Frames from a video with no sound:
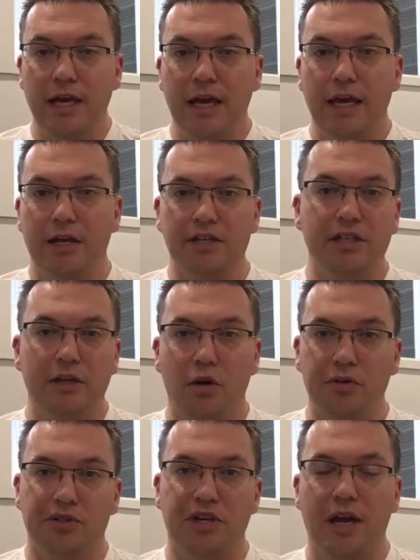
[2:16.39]
And I see it
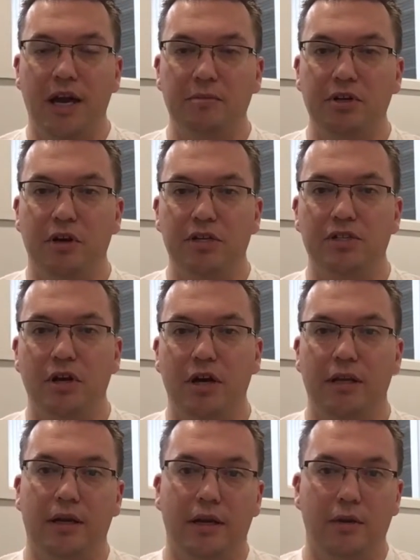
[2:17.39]
all the time. I saw
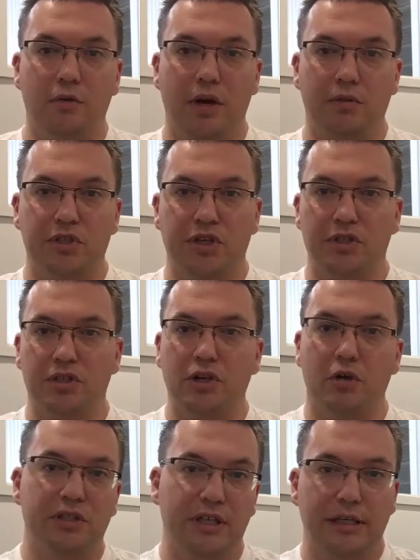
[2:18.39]
it when I was
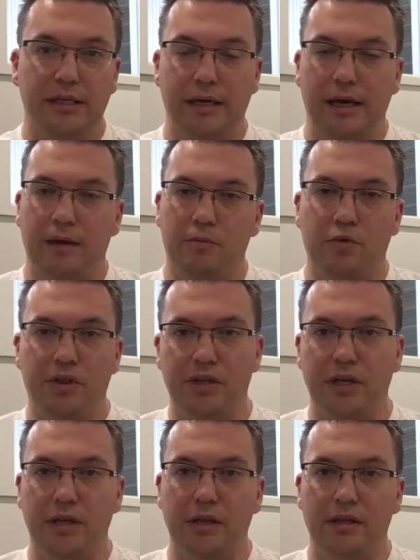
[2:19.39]
consulting
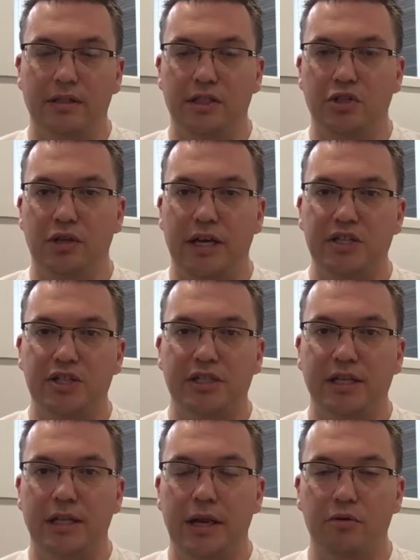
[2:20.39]
within the digital
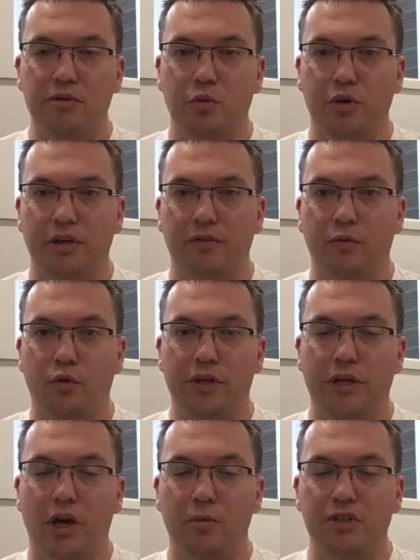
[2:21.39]
agency that I was working for,
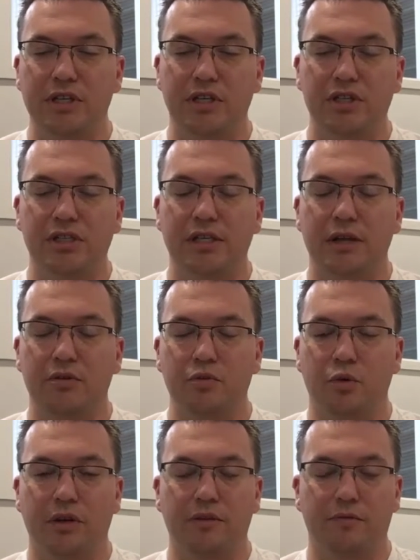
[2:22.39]
the e-commerce agency that I was
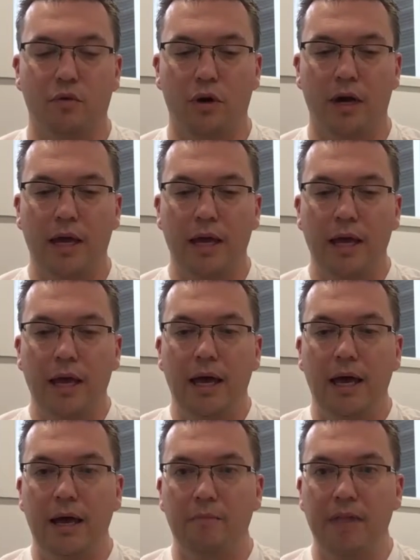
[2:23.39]
working for,
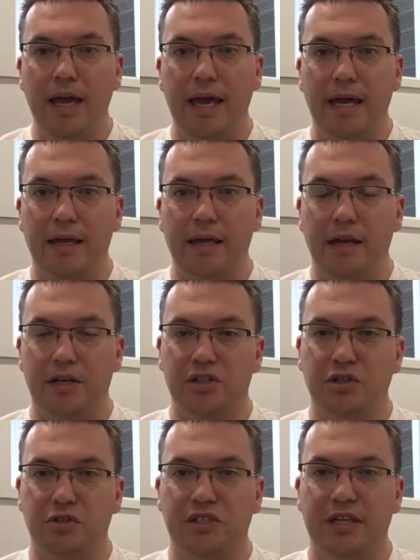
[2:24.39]
and I
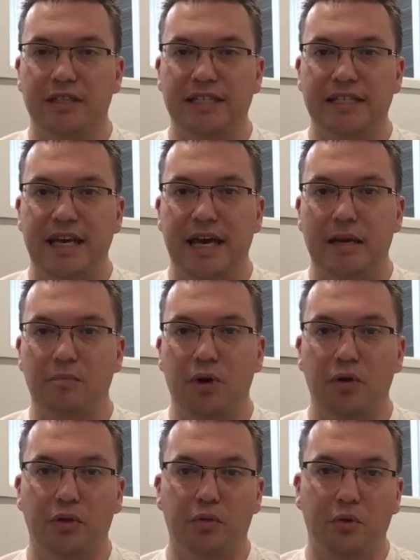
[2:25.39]
still see it today,
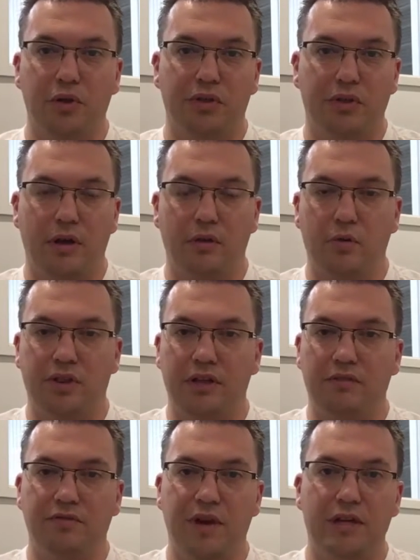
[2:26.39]
both
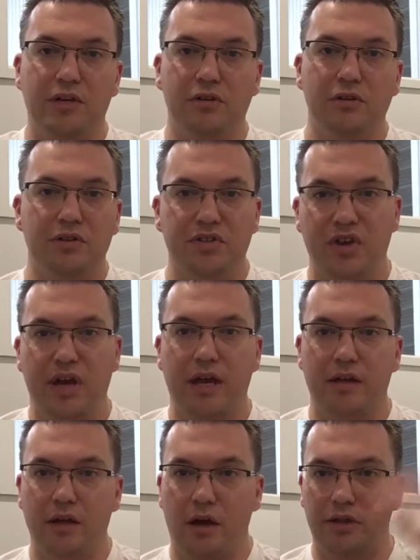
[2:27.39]
within vendors
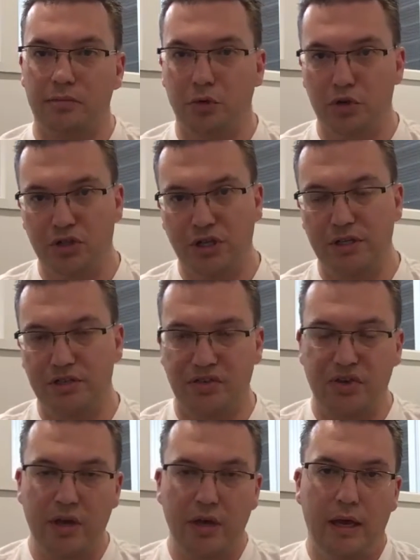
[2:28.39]
and other merchants,
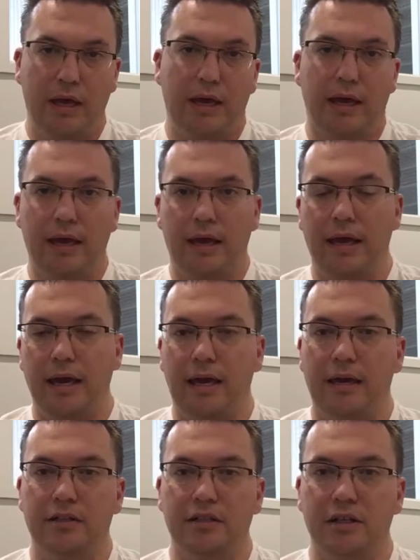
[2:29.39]

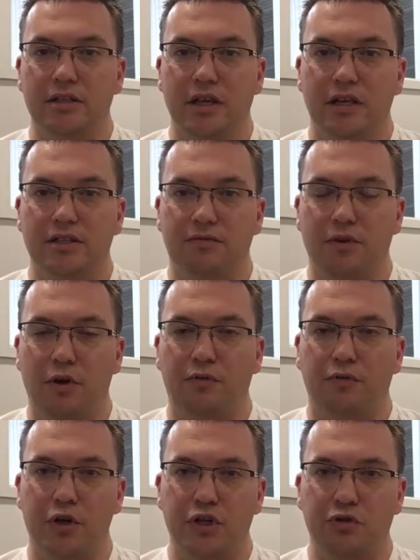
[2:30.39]
and it's a very
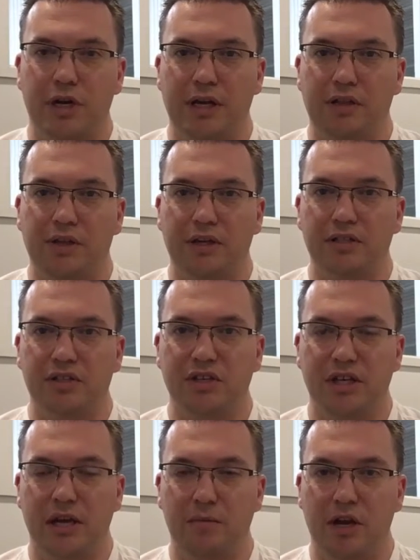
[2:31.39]
frustrating thing to
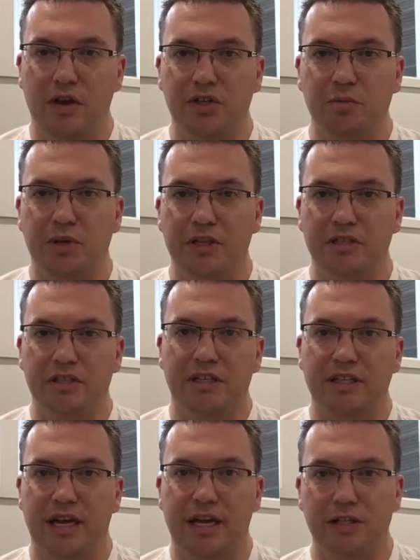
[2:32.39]
see. I mean, I spent
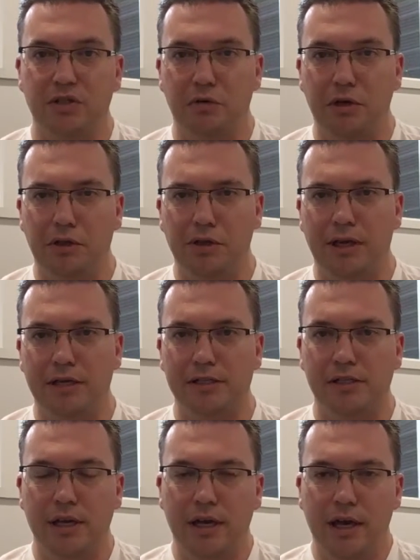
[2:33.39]
today doing
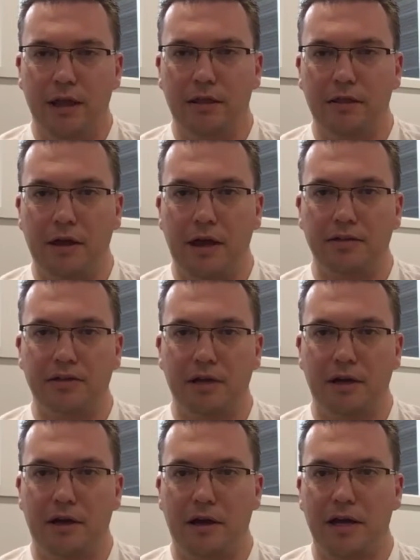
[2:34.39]
things that
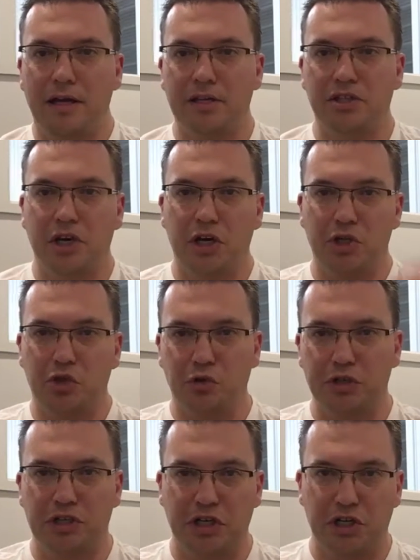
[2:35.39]
I guess a
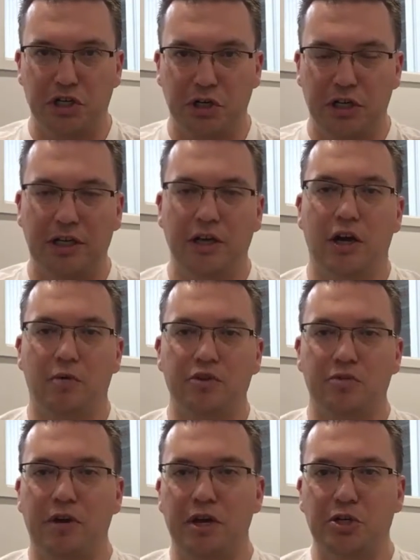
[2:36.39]
traditional
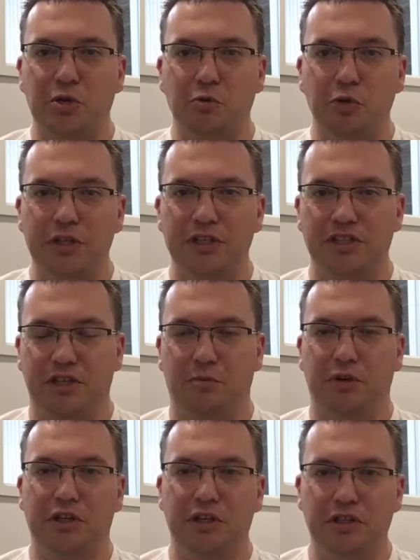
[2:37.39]
e-commerce manager wouldn't
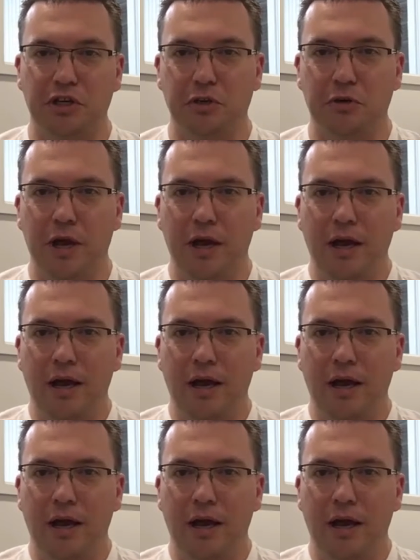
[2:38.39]
typically do.